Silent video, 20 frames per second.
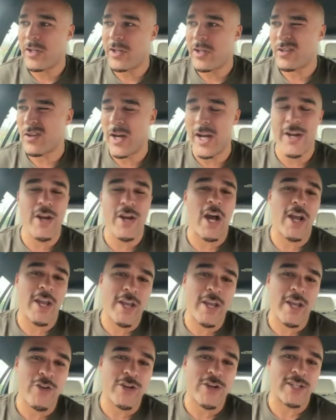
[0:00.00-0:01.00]
you. So I
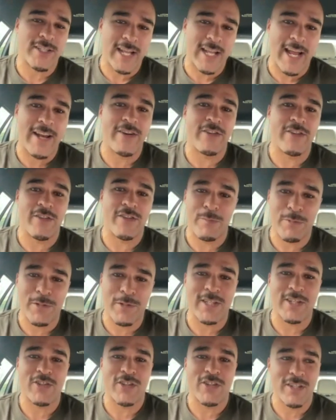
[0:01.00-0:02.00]
understand the
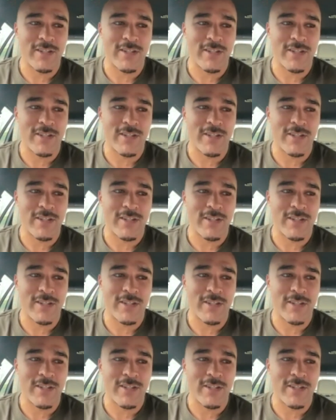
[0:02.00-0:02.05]
position.